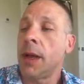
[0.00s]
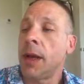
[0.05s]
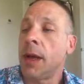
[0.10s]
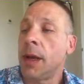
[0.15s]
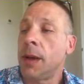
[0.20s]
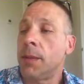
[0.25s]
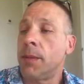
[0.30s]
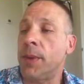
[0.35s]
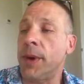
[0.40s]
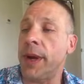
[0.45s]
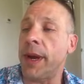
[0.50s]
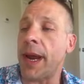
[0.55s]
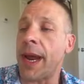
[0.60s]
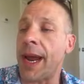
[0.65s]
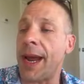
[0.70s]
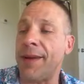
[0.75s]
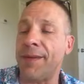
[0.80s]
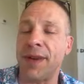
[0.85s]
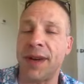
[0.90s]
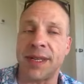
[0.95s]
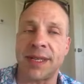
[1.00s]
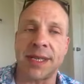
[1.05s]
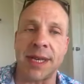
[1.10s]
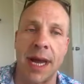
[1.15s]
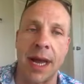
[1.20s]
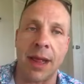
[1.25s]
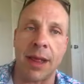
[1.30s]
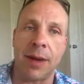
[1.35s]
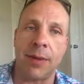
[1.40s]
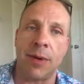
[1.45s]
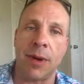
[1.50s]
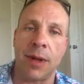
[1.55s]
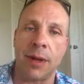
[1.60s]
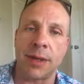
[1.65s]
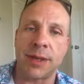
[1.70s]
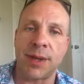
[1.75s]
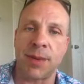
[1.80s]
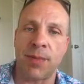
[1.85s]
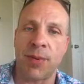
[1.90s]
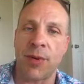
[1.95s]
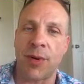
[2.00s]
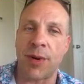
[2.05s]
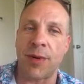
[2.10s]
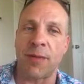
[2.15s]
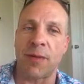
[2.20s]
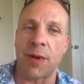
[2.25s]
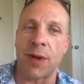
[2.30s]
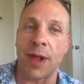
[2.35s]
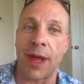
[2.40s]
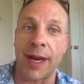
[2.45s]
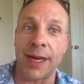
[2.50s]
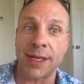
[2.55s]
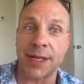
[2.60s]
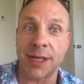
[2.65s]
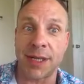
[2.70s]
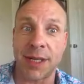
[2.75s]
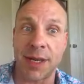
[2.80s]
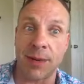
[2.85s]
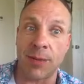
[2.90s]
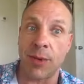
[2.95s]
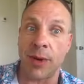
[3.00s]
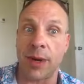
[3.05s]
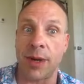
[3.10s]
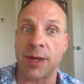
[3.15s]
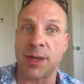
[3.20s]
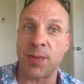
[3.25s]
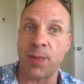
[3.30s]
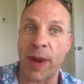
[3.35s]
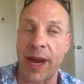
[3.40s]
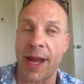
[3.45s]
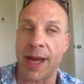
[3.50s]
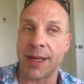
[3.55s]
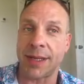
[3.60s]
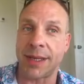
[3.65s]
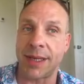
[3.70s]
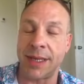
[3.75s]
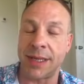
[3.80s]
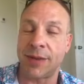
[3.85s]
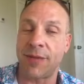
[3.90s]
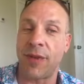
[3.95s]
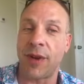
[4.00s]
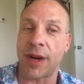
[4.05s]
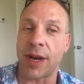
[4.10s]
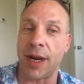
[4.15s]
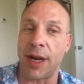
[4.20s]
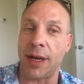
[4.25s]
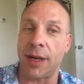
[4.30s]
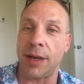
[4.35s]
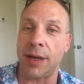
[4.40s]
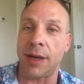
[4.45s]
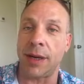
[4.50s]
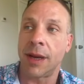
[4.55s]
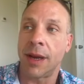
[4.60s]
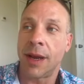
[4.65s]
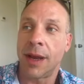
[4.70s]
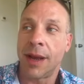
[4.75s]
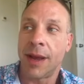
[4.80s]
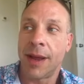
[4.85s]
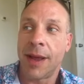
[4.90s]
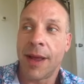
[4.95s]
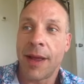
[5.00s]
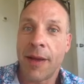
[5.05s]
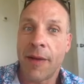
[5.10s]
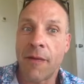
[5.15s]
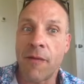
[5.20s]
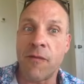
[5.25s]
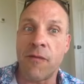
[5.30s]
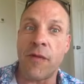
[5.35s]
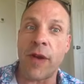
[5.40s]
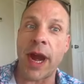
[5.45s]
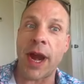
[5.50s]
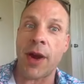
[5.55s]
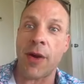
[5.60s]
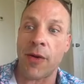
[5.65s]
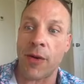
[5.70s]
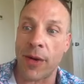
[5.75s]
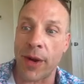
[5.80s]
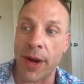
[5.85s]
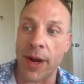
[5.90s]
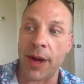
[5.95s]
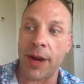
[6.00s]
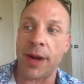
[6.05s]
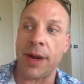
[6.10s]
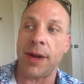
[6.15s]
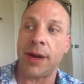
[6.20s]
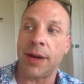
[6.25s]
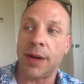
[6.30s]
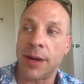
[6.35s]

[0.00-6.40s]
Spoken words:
But having a solid, supportive relationship with your spouse is fucking a very